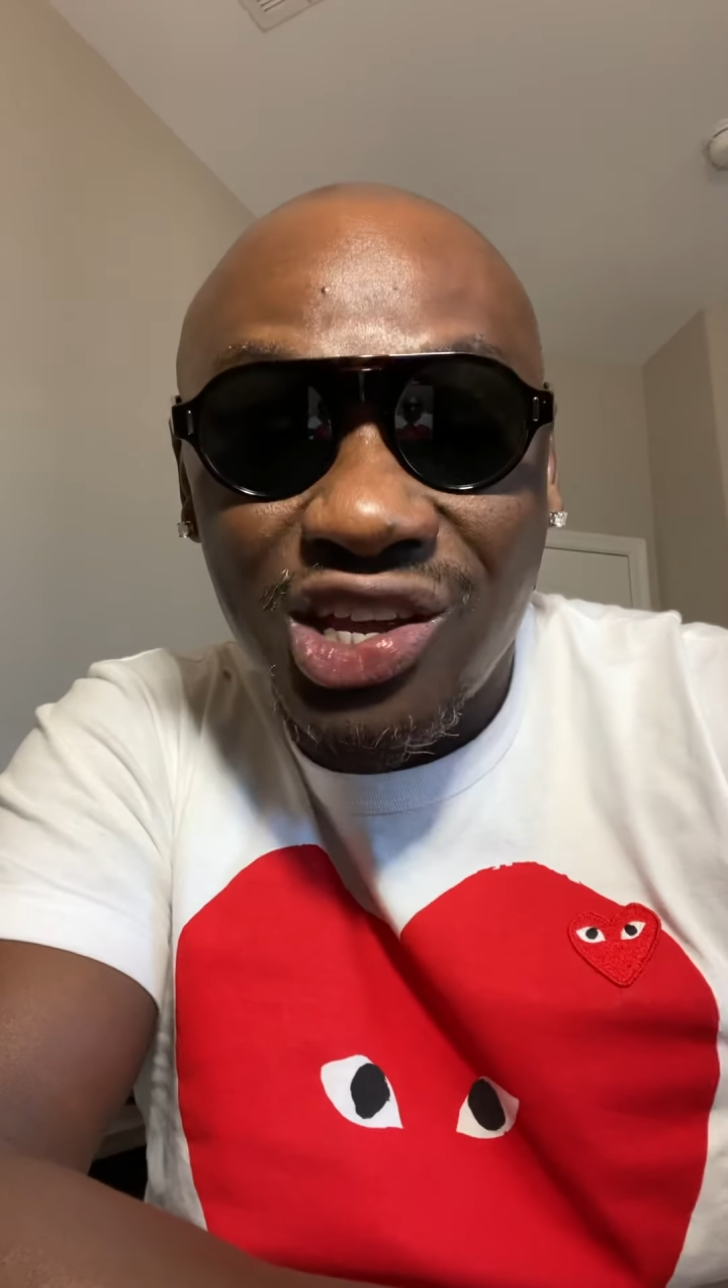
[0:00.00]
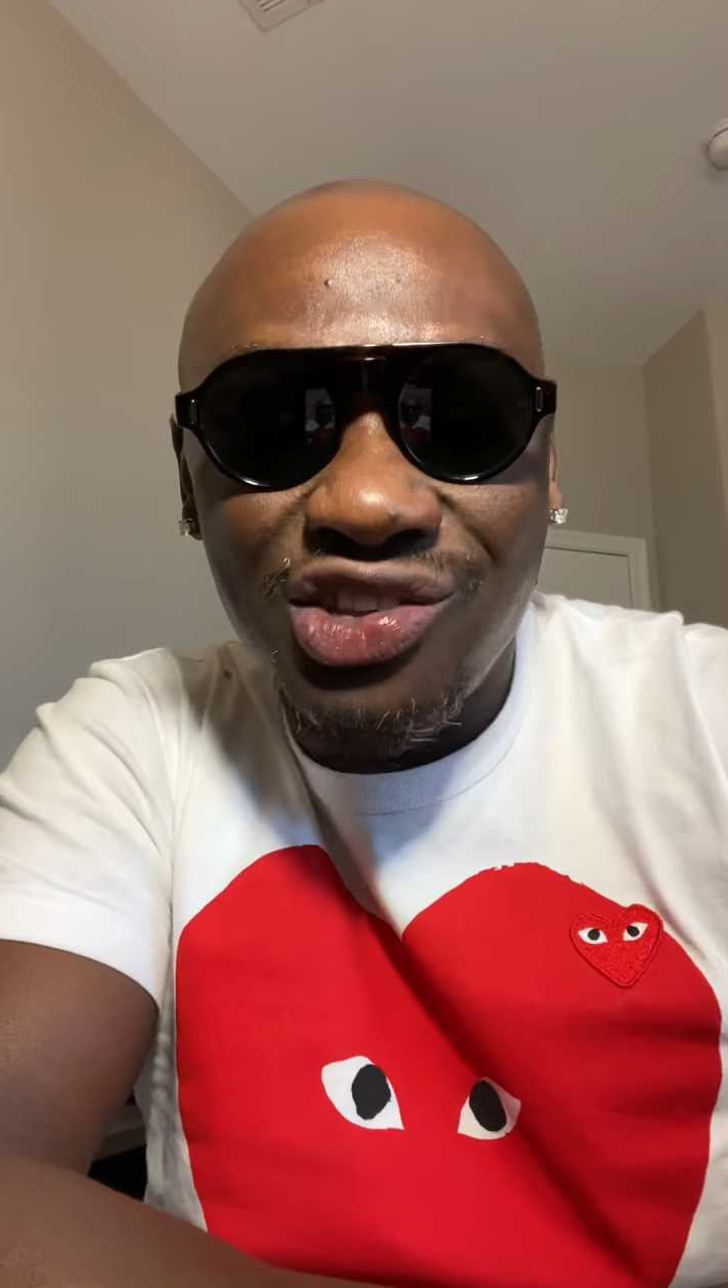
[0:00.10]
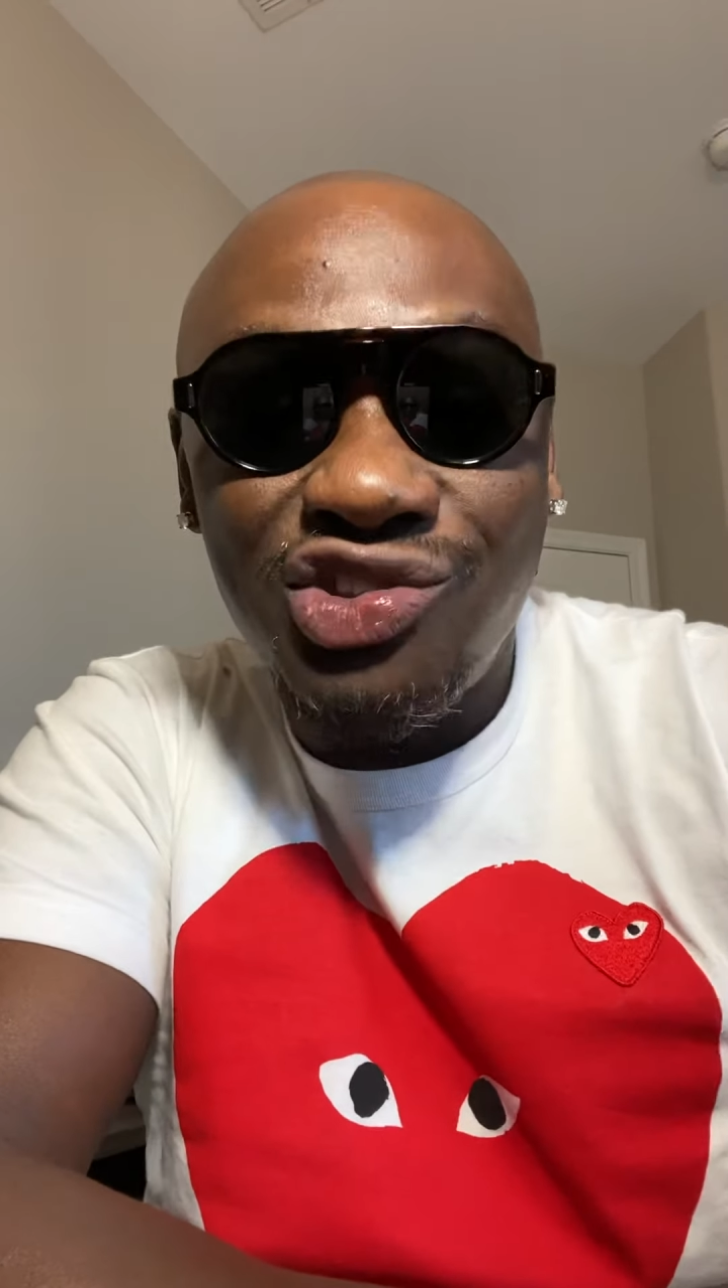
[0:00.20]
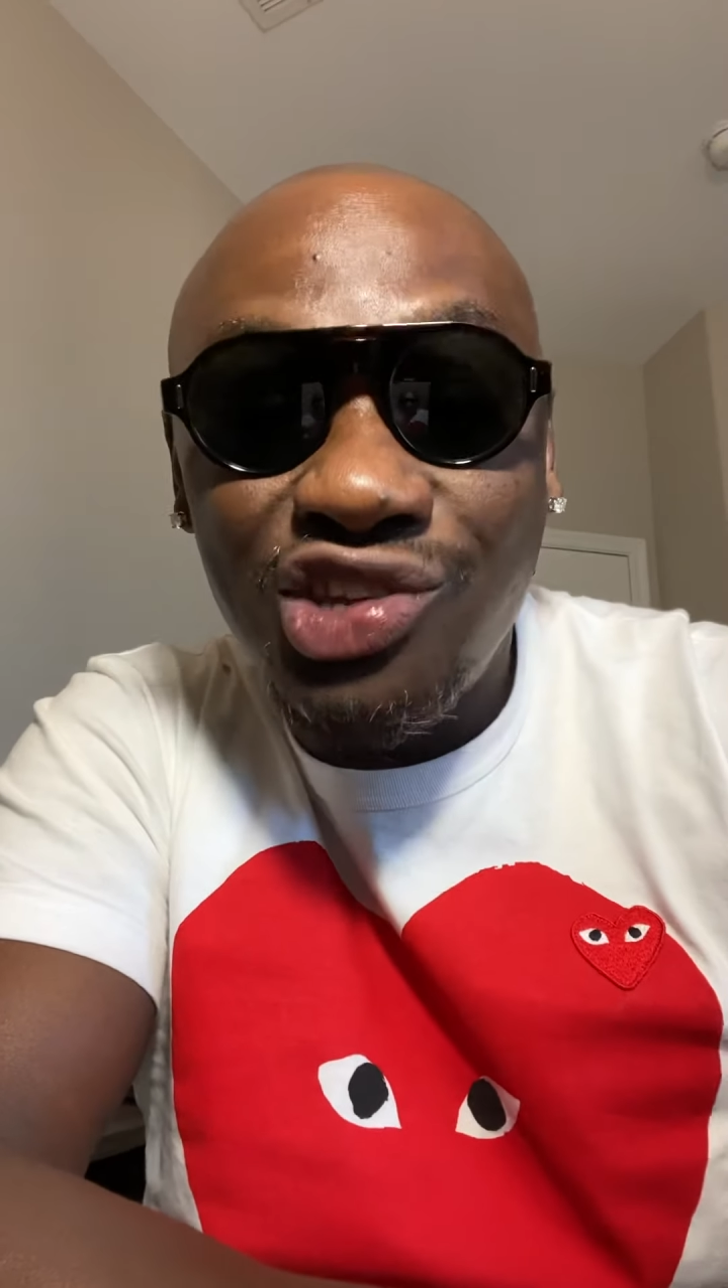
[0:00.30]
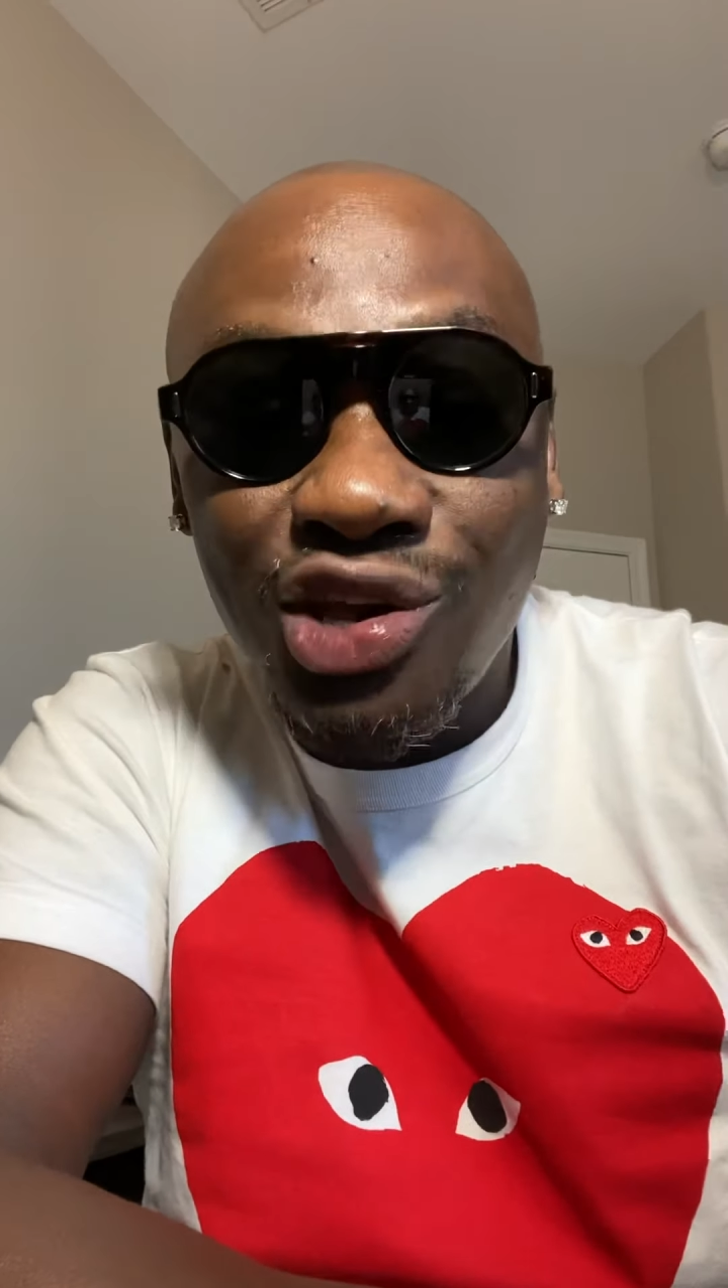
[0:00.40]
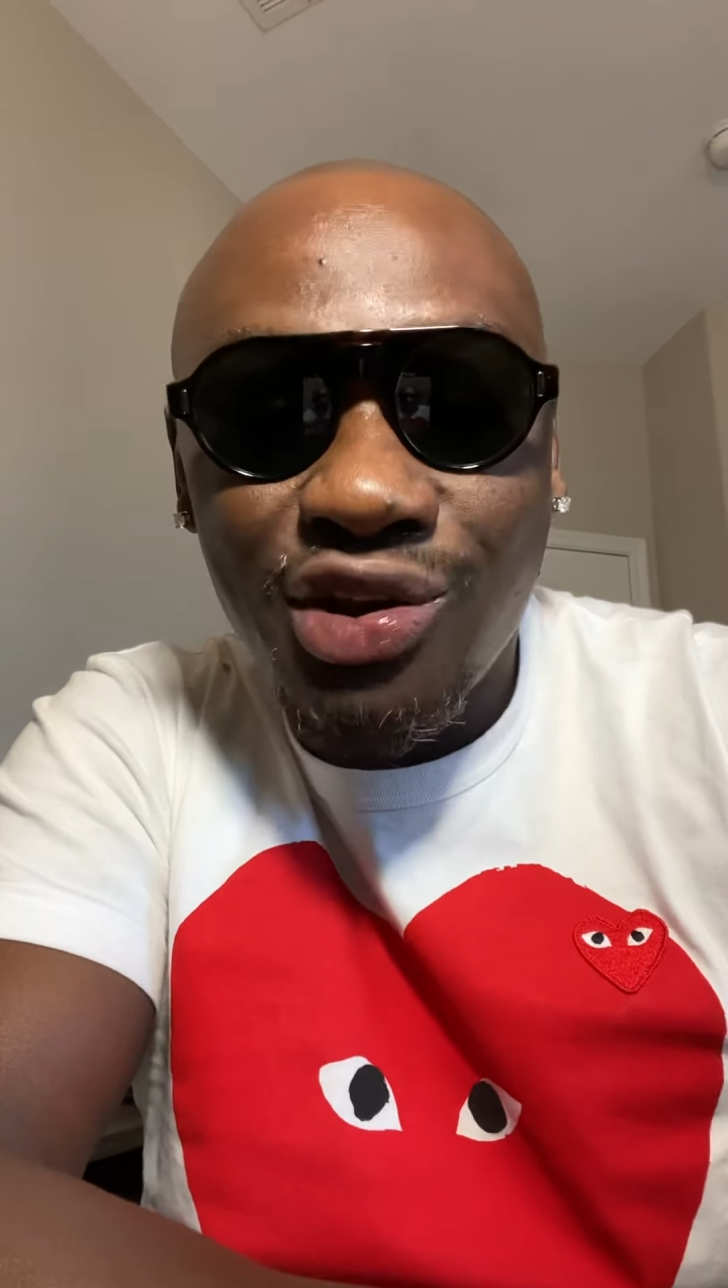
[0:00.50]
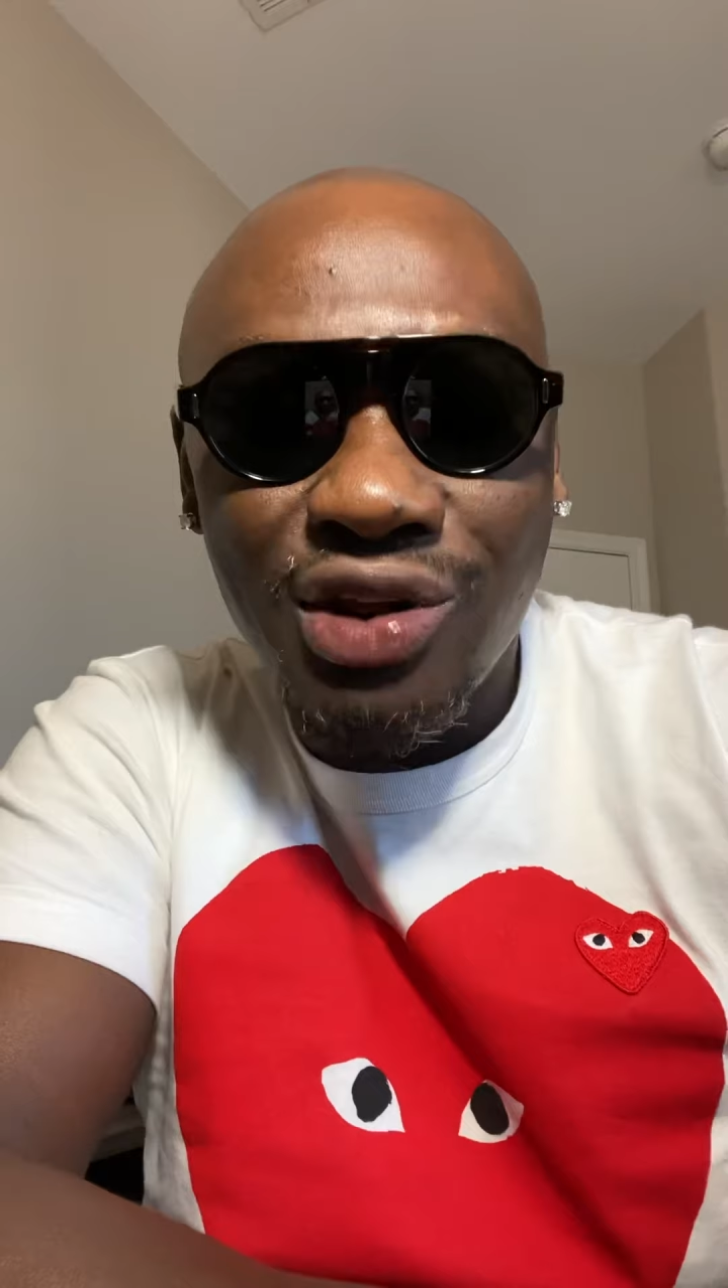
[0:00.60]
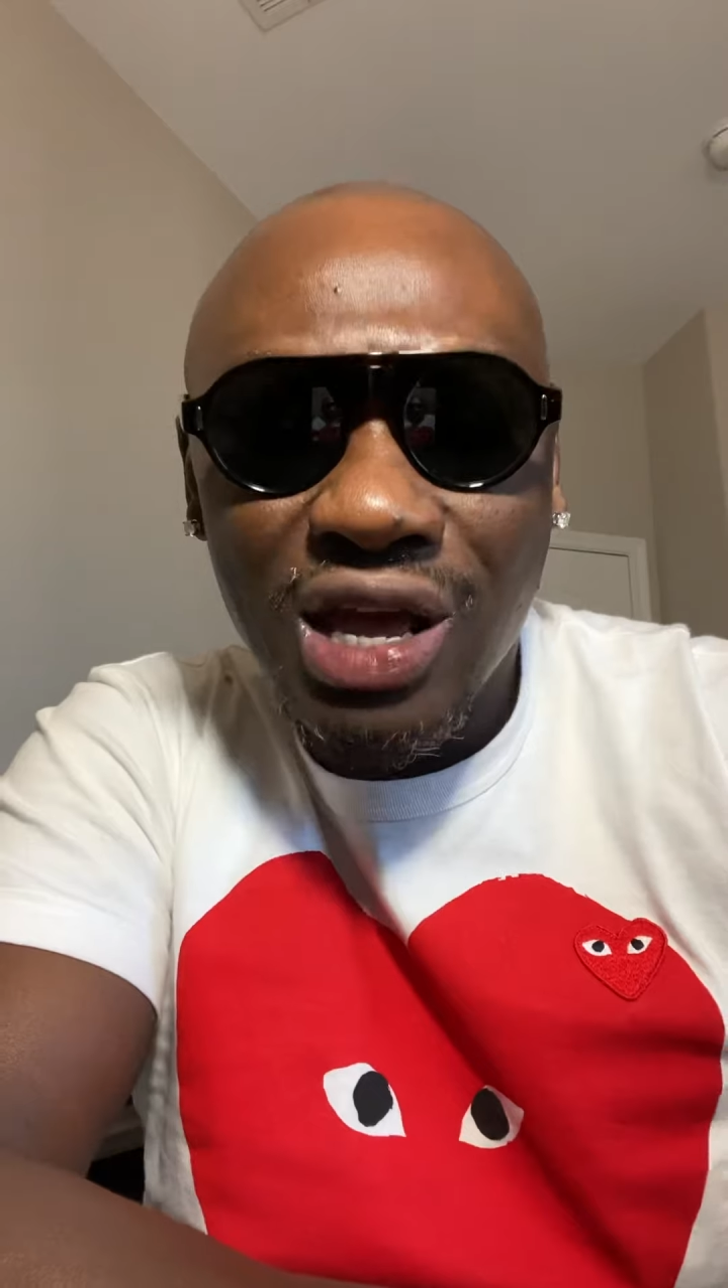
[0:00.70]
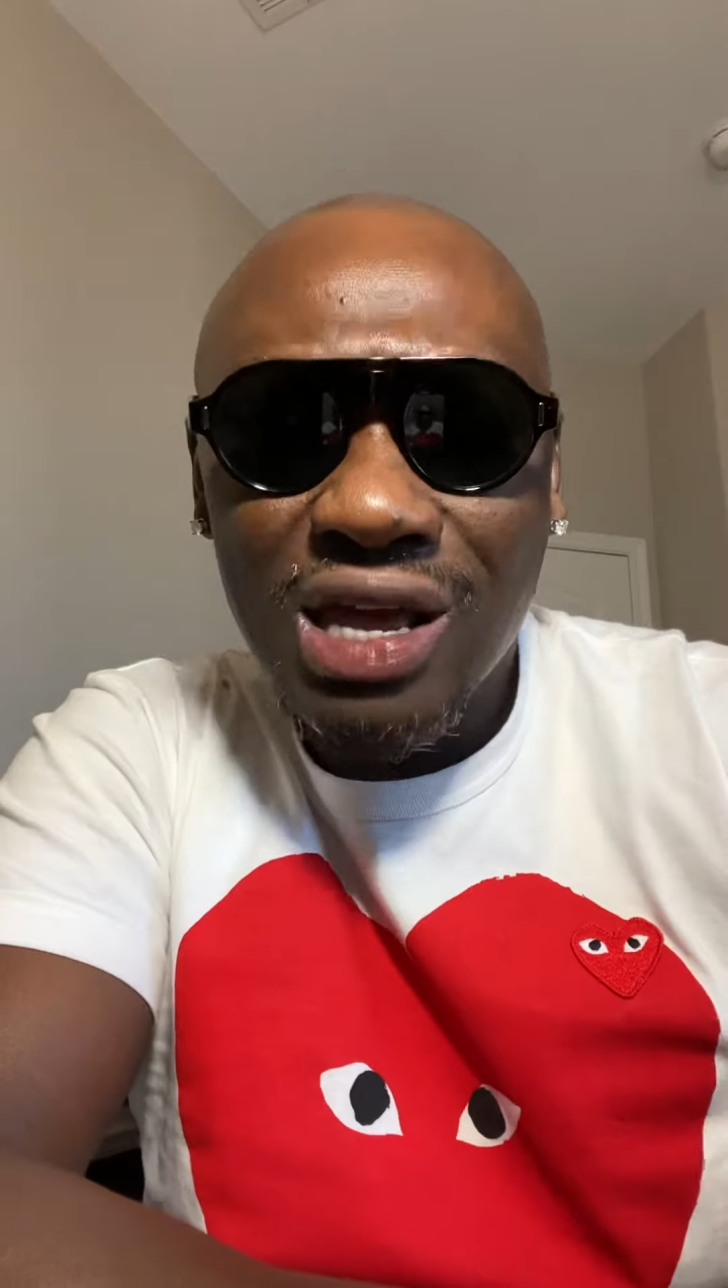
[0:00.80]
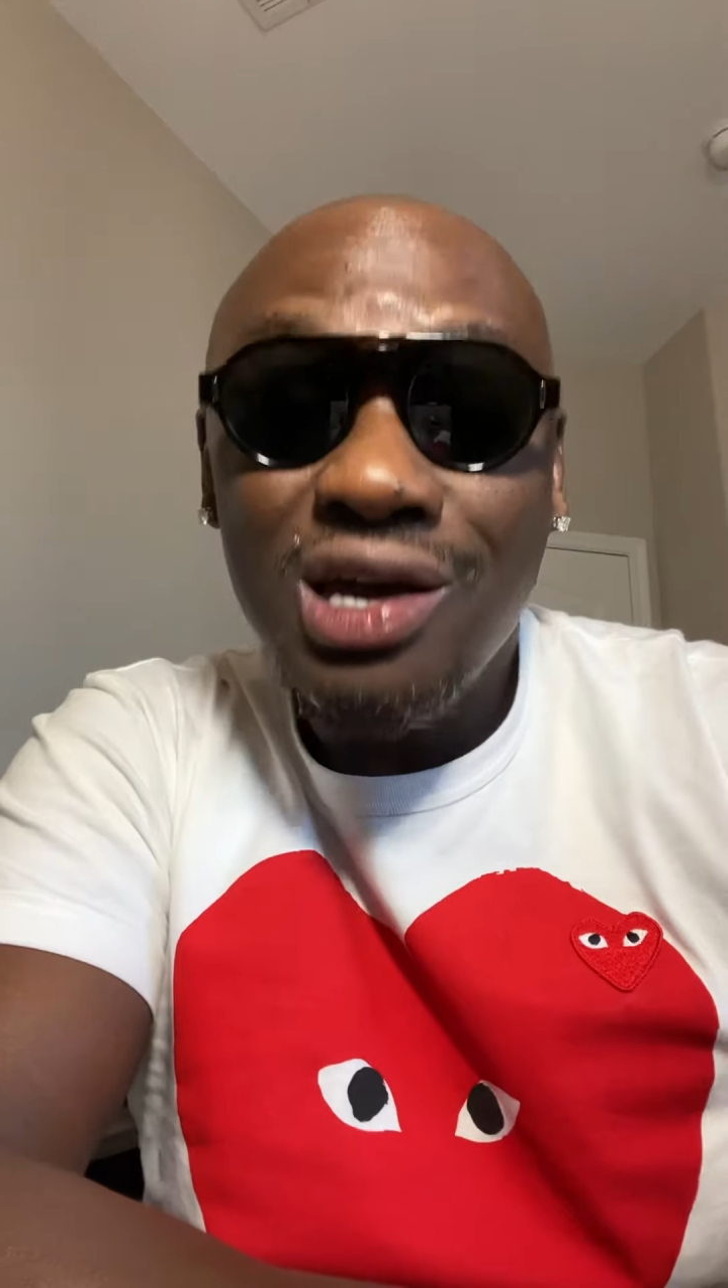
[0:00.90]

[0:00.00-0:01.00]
considered